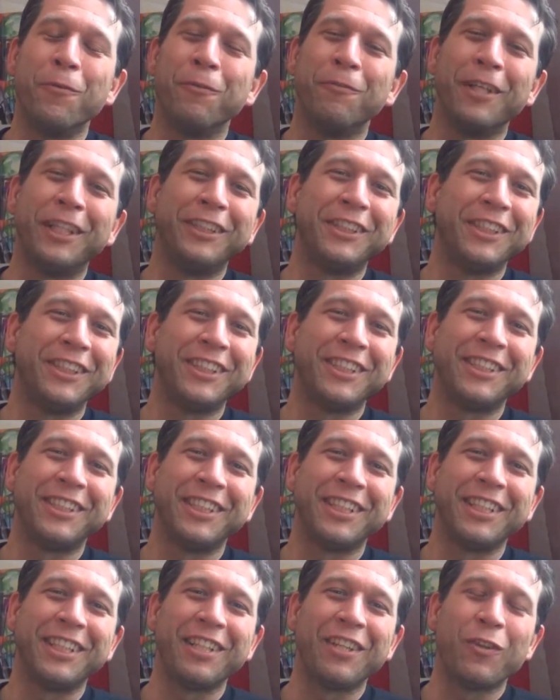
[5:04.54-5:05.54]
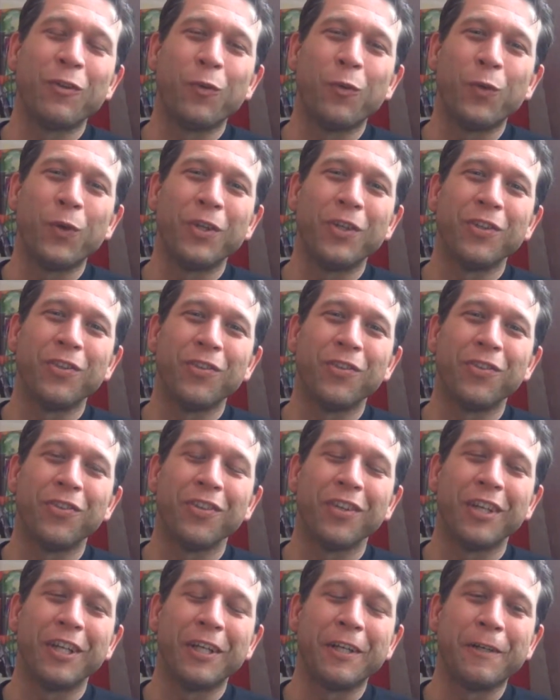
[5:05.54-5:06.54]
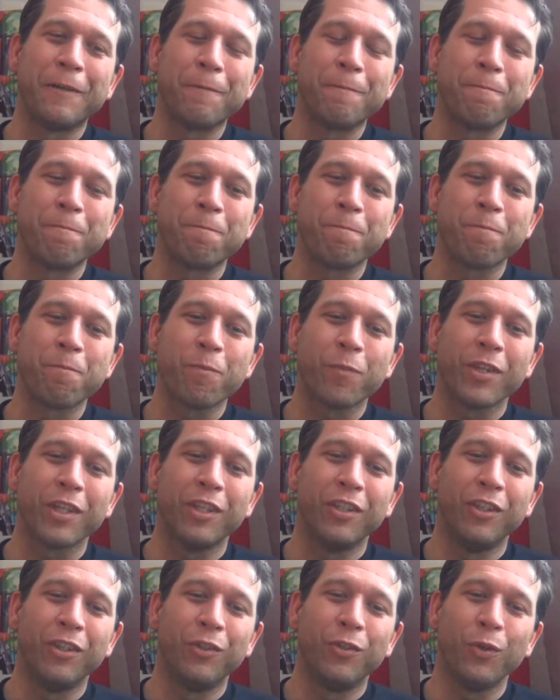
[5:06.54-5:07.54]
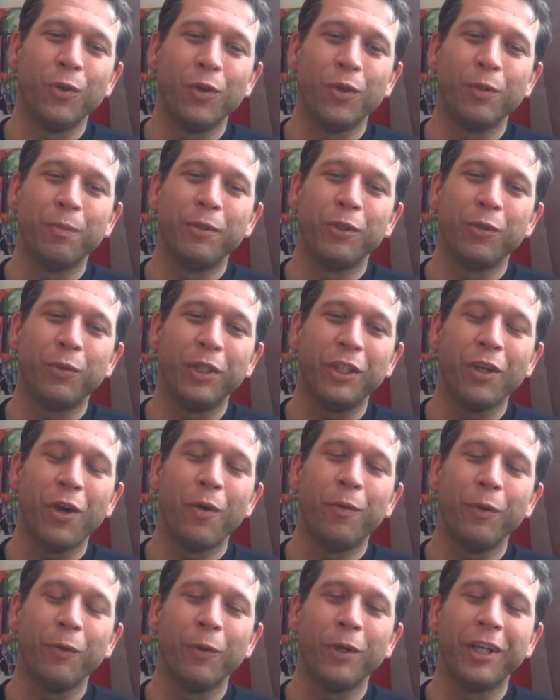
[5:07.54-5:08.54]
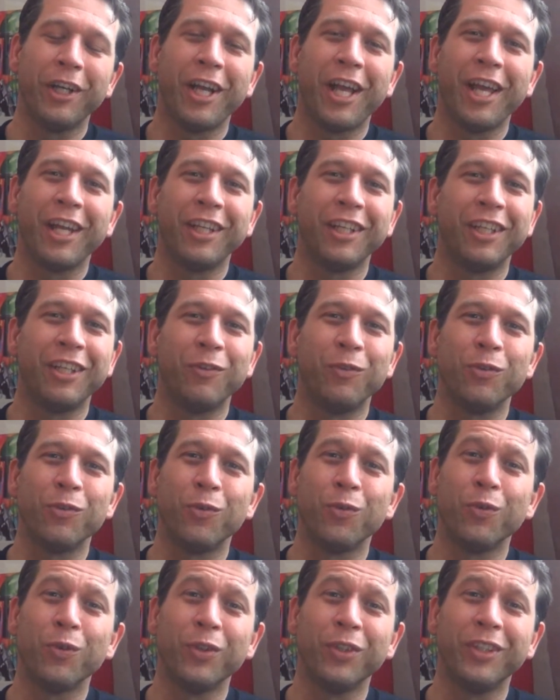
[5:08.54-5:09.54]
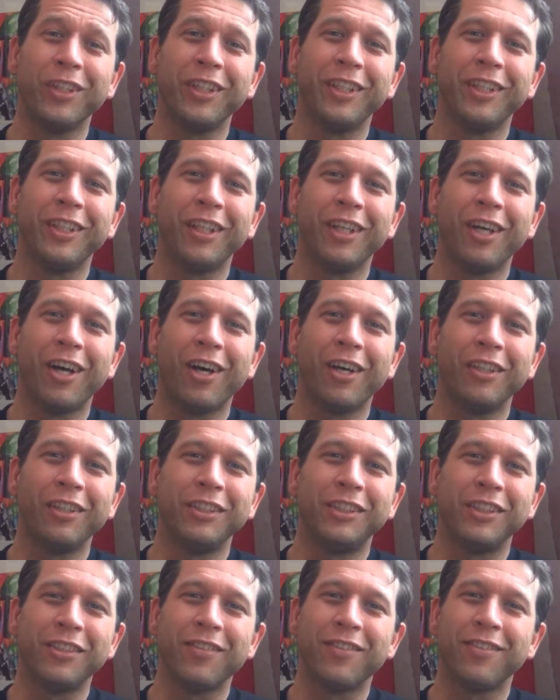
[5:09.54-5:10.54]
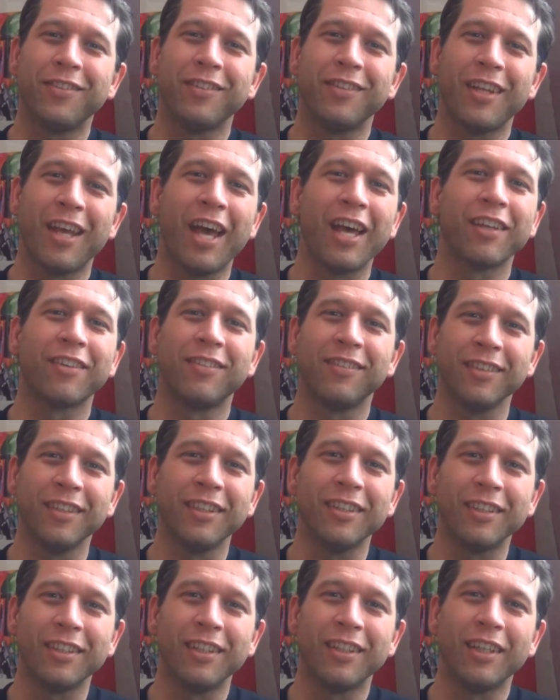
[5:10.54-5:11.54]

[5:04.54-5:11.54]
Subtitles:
Revenge of the Sith was the duel between Obi-Wan and Anakin was really just excellent.